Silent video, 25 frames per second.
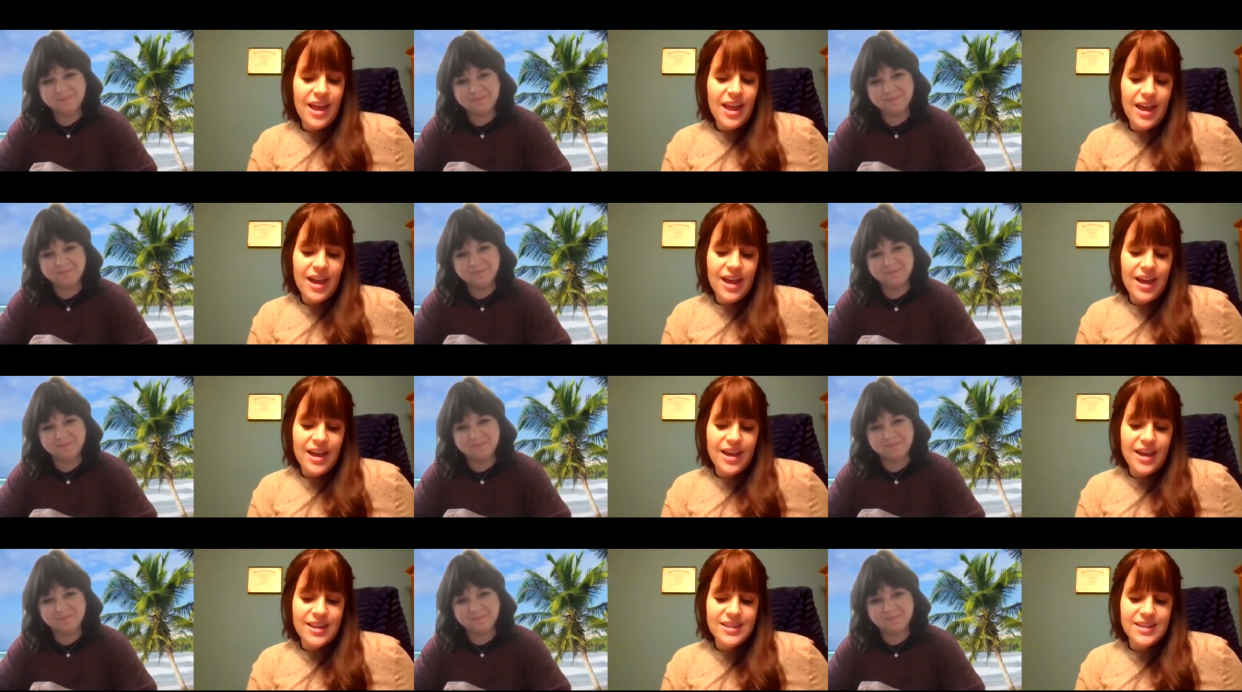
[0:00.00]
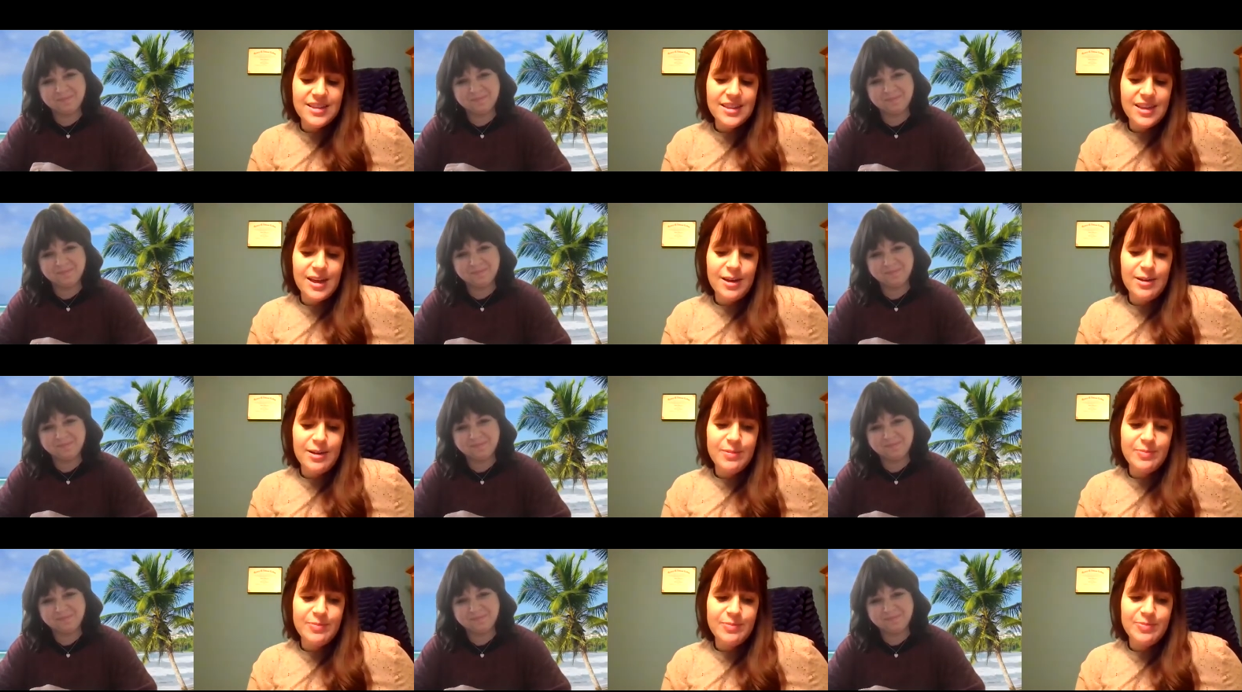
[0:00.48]
Speaker 1: And
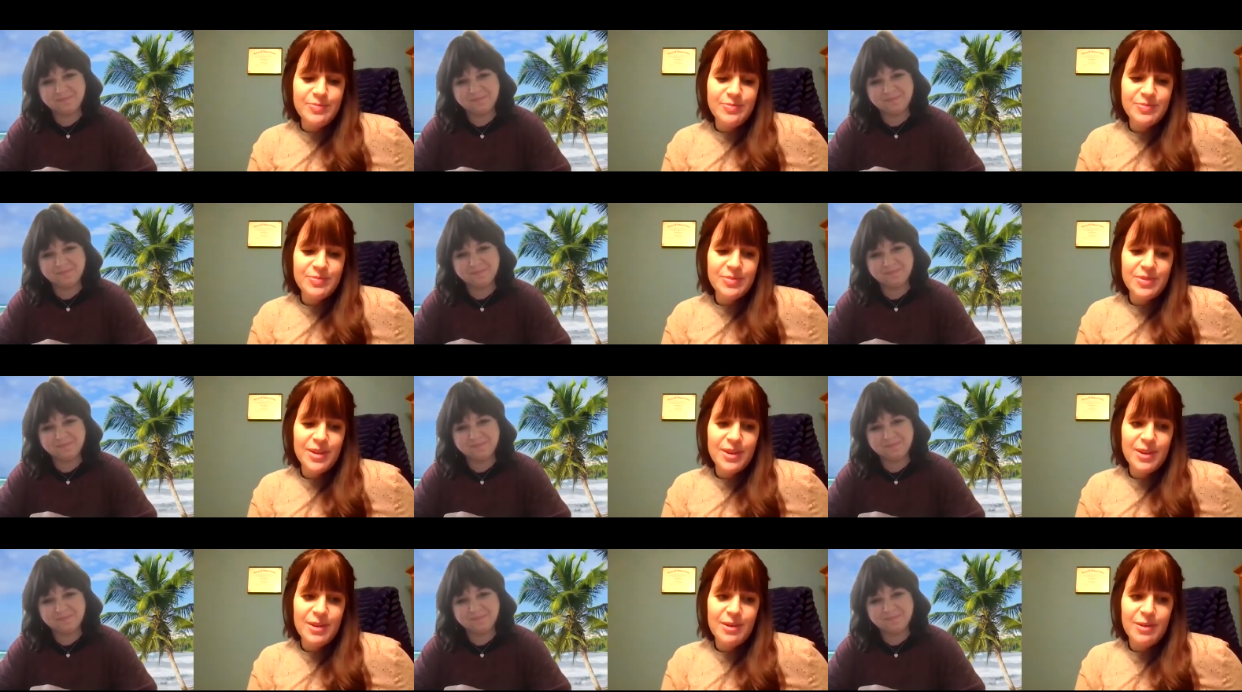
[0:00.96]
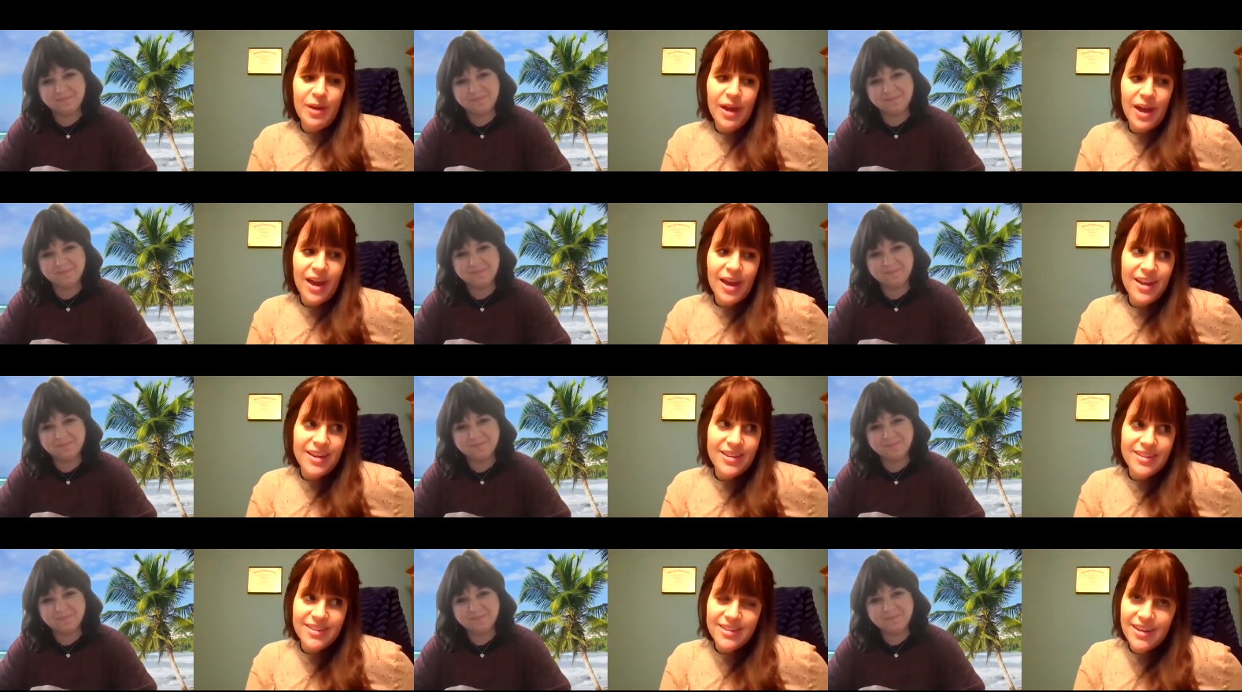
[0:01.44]
um
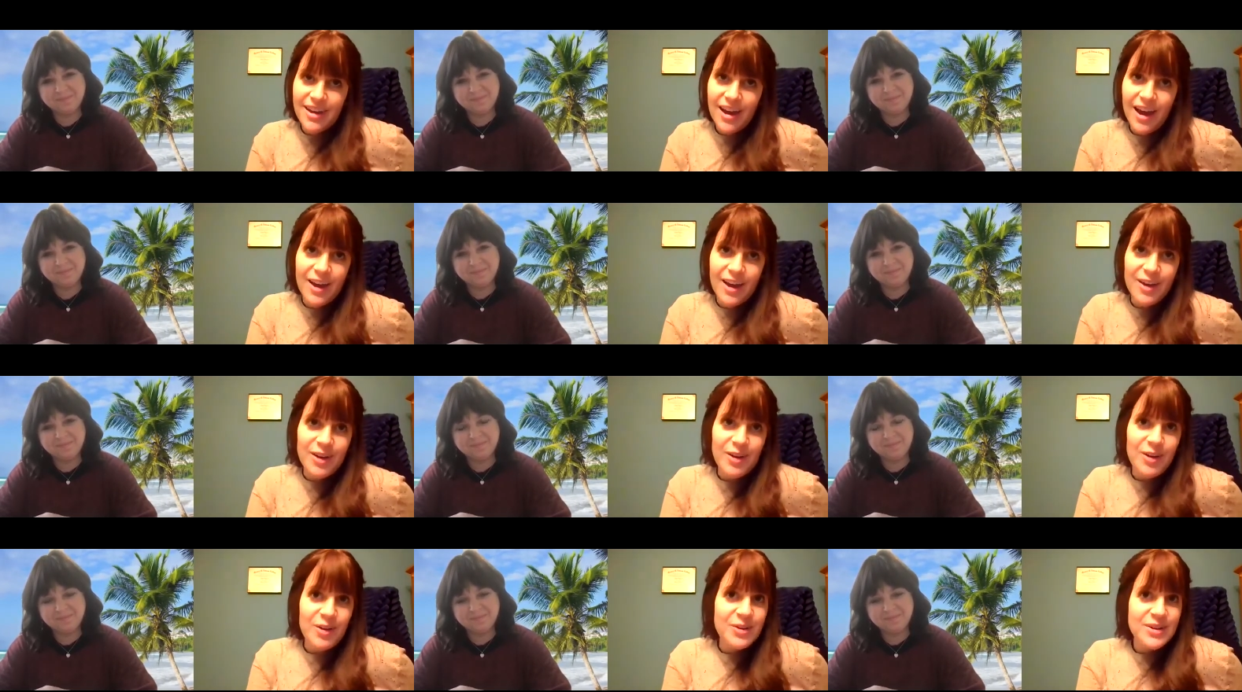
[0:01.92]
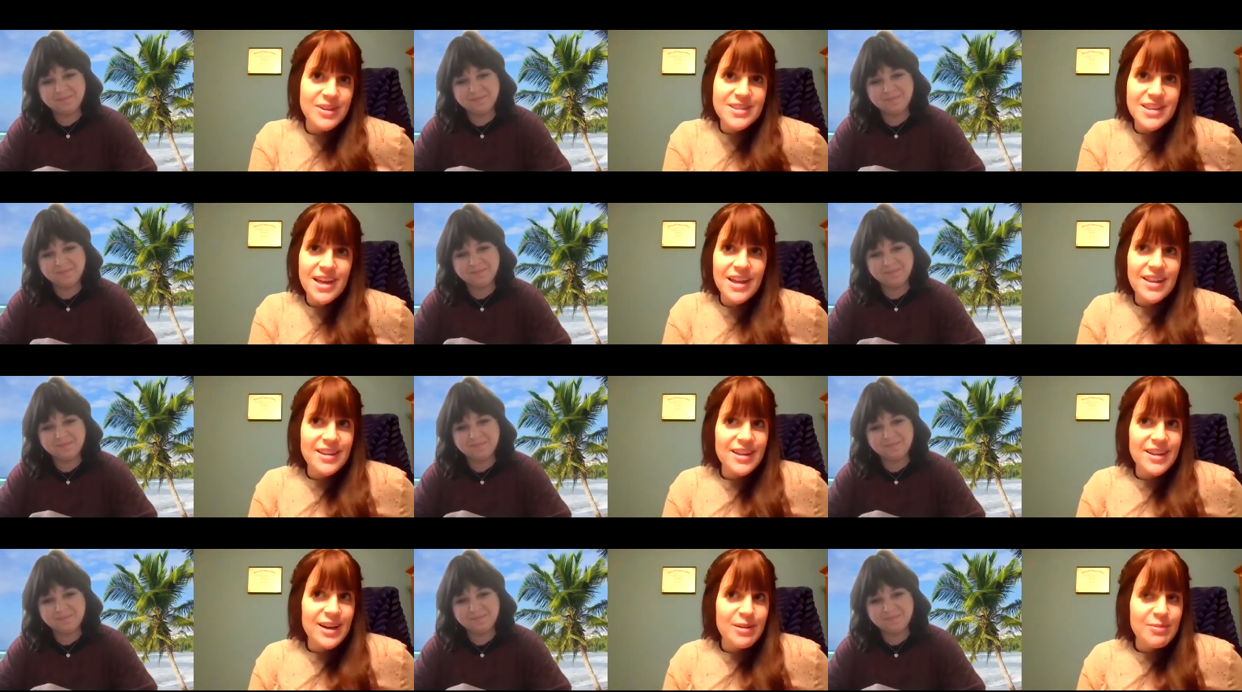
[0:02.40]
and I always
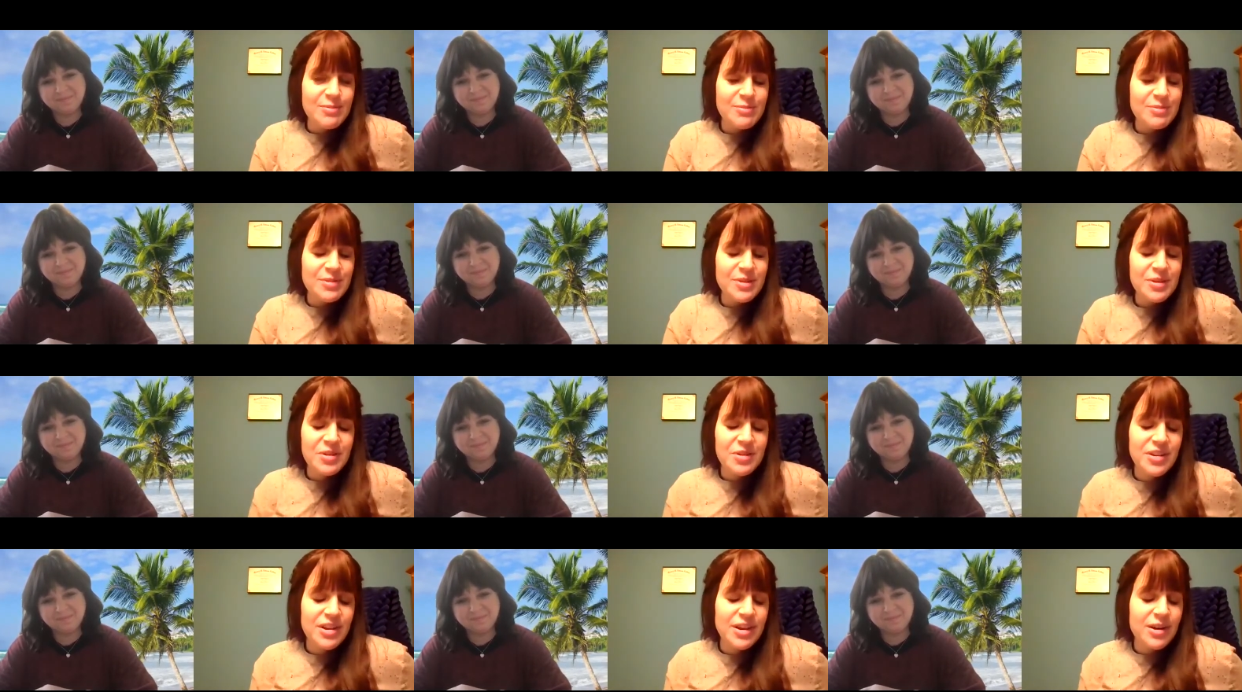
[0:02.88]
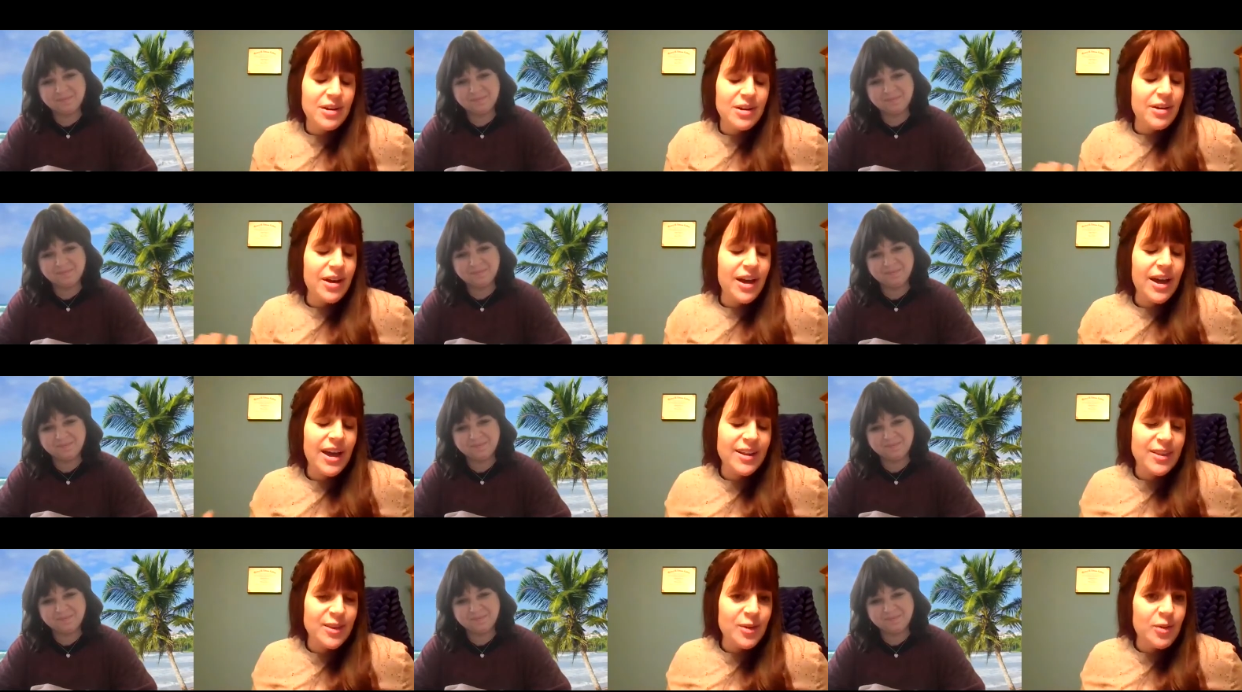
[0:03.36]
ended up, you know, like
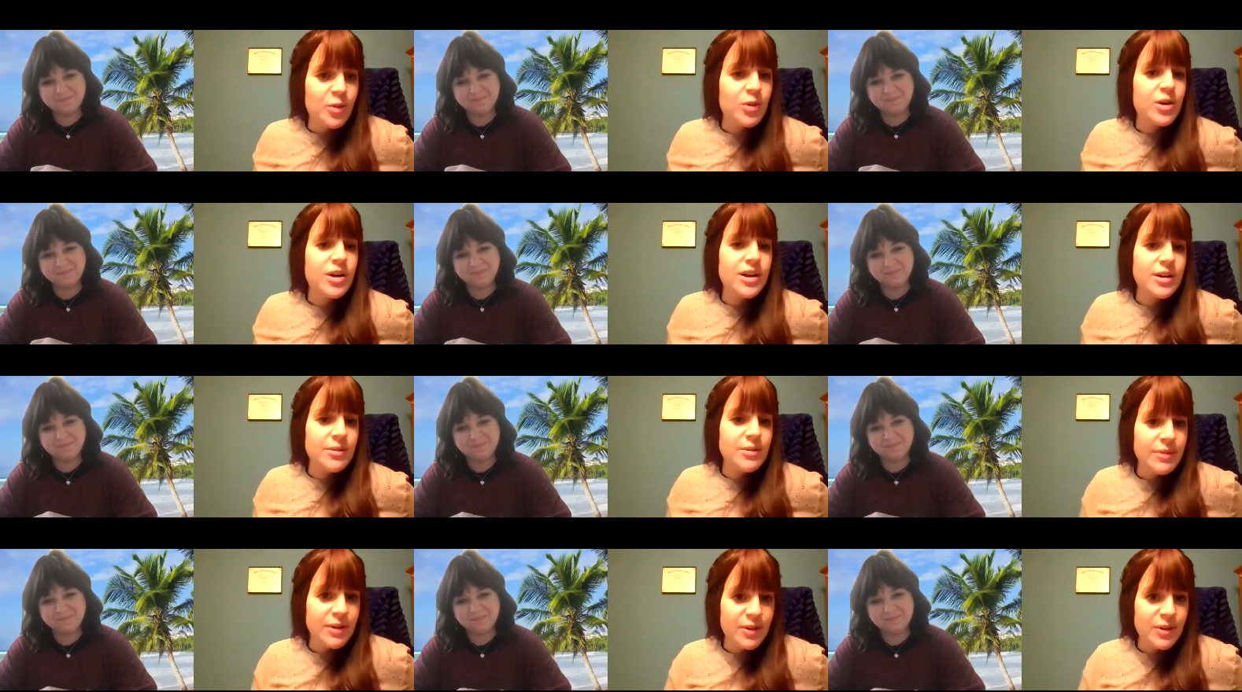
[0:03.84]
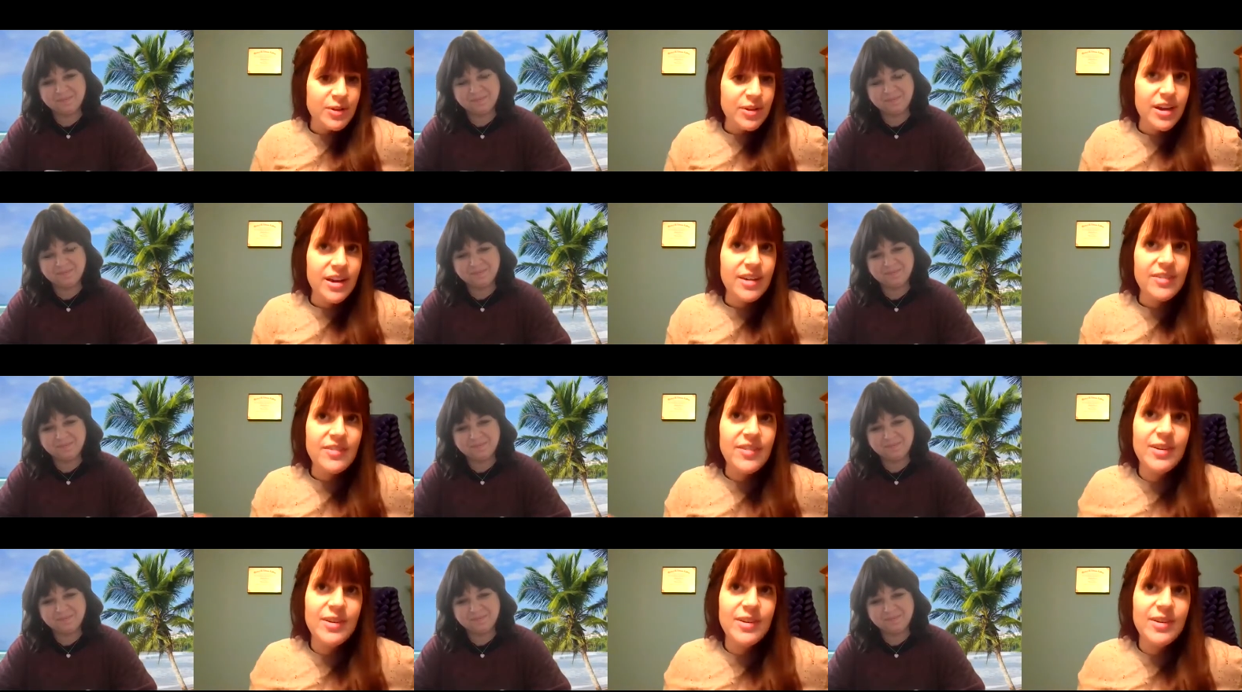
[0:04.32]
I had to work my whole life.